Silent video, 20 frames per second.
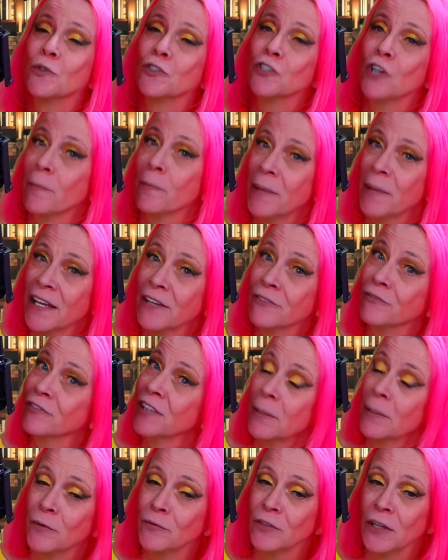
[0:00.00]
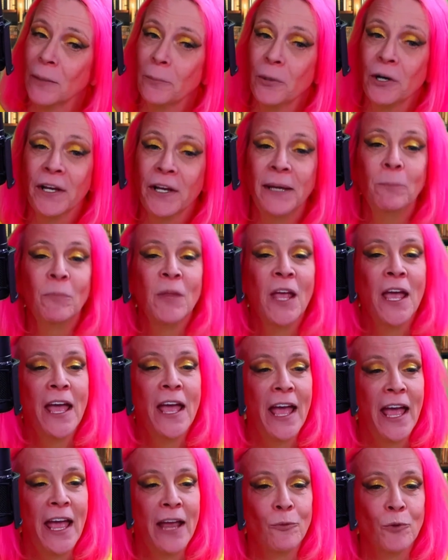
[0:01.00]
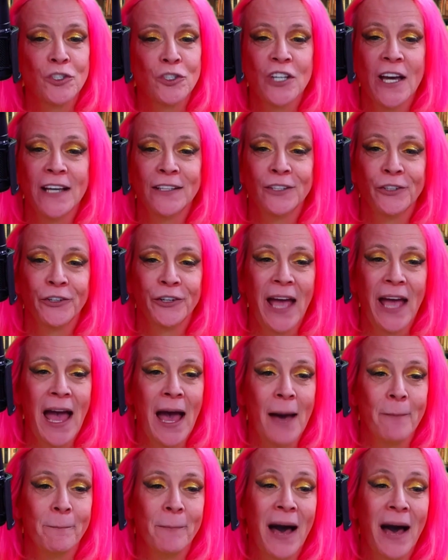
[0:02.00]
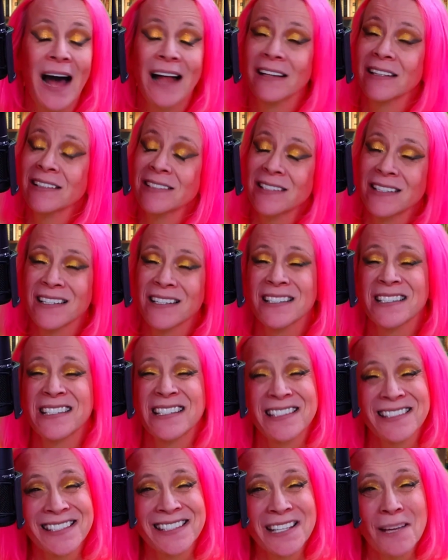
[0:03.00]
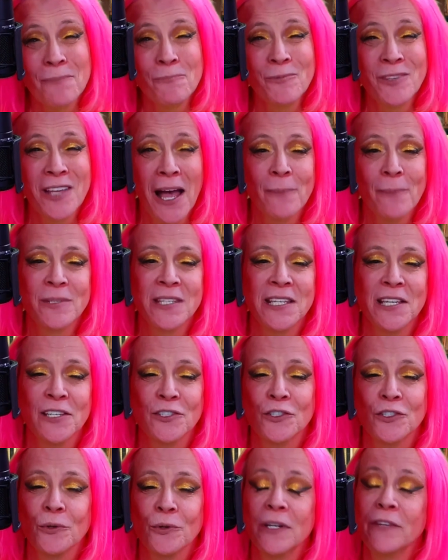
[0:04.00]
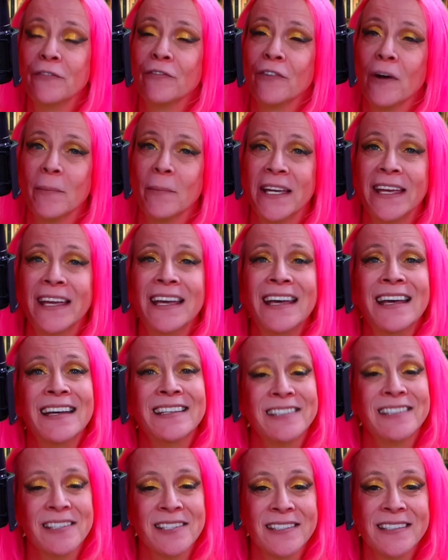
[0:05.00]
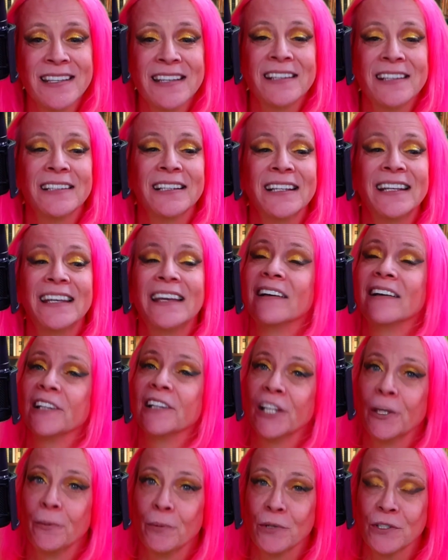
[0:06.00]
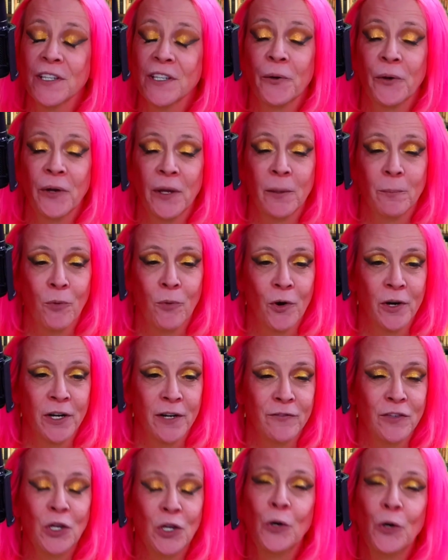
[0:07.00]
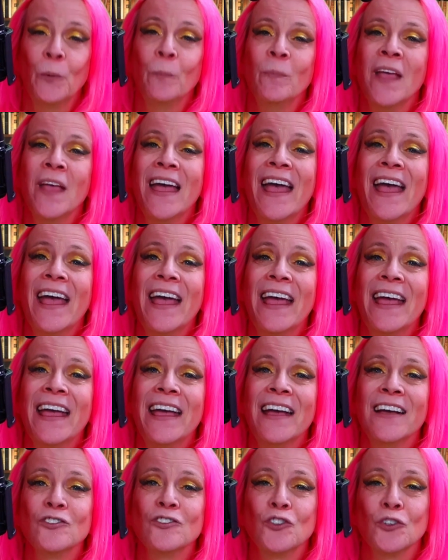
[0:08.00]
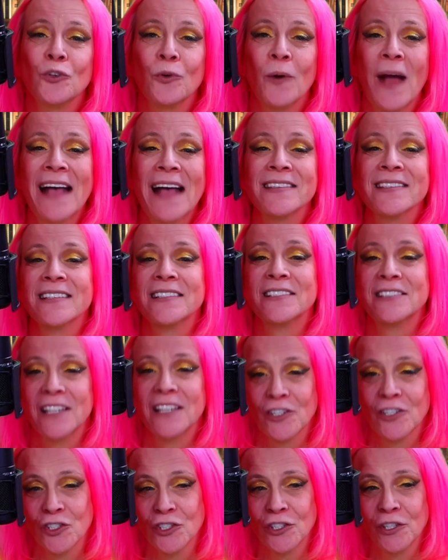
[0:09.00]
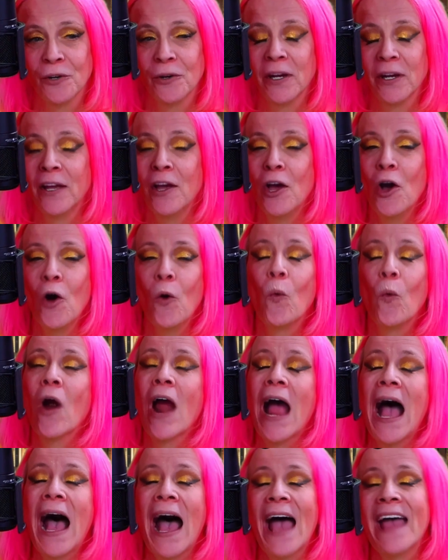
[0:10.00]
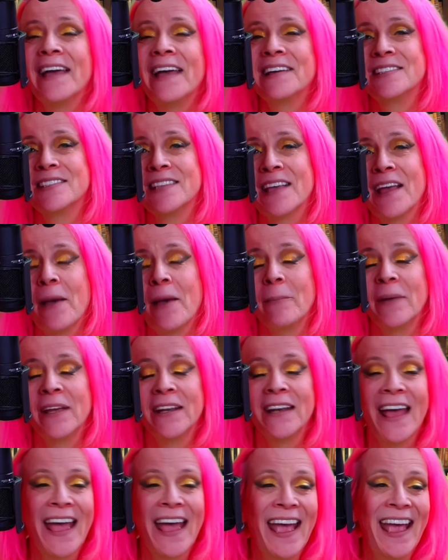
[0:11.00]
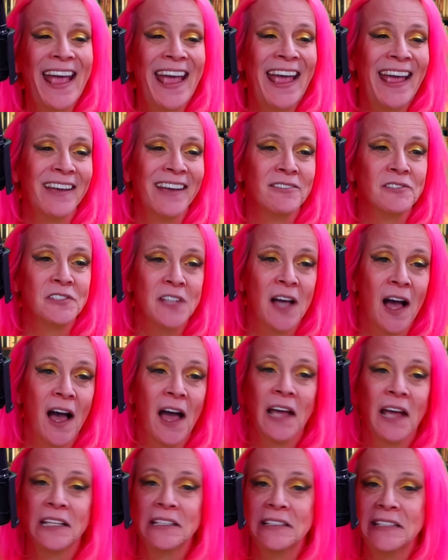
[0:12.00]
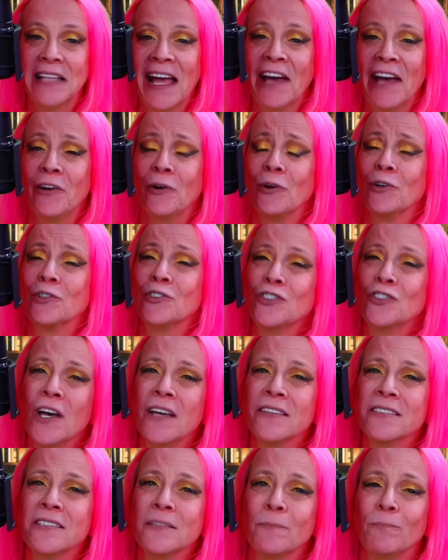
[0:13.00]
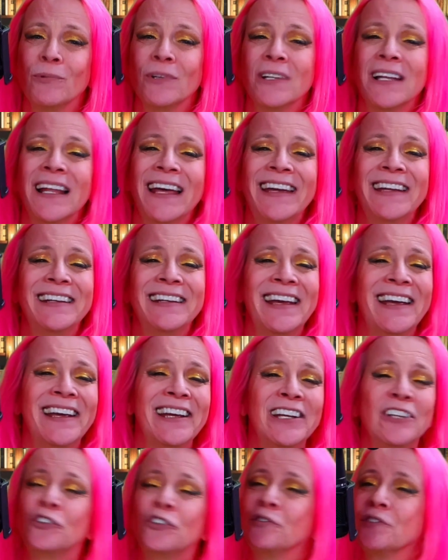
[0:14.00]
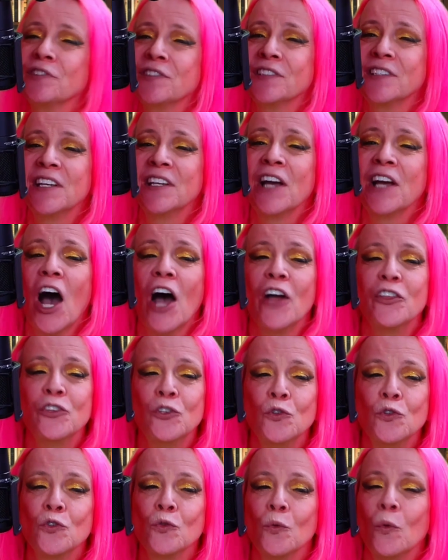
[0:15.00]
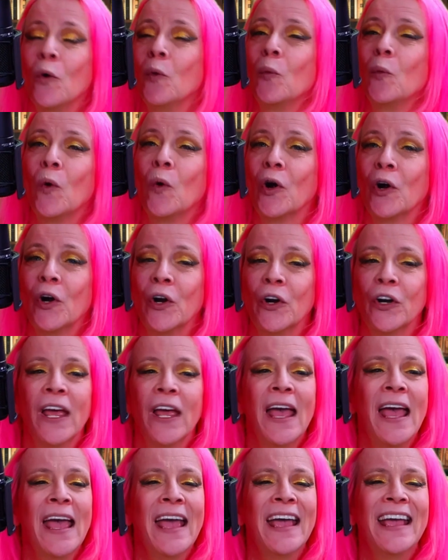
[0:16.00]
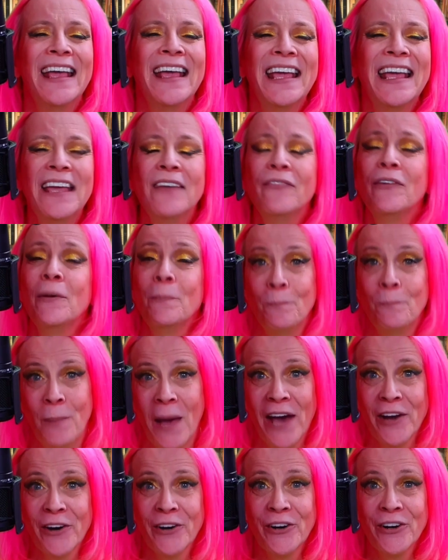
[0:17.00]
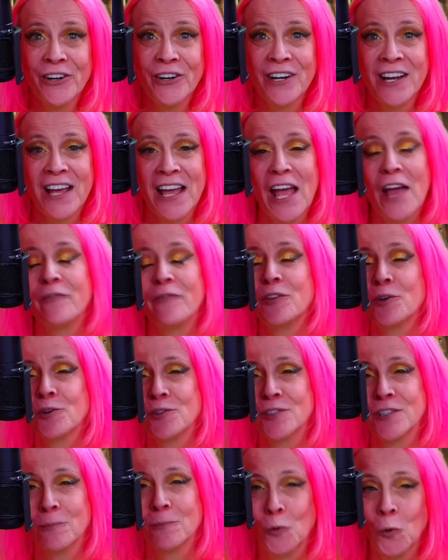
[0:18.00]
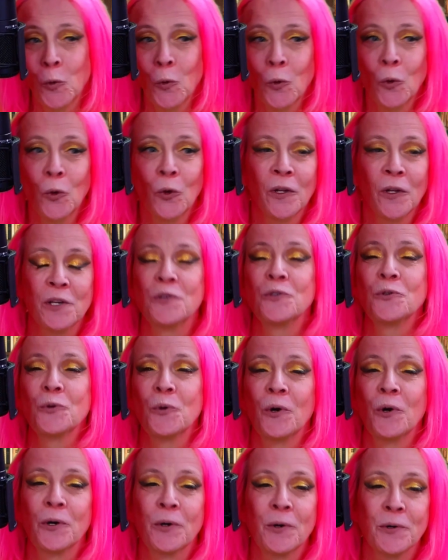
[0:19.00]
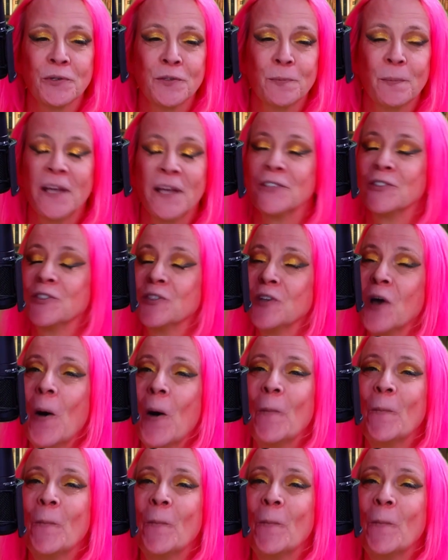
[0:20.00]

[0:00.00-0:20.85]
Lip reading: are Pink Flame of Liberty, in which I look at politics and sometimes history from a distinctly libertarian point of view, and Jurassic Dictionary, where I examine a dying, dead, or just plain interesting, unusual word. Even better if there's some cool historical spin. So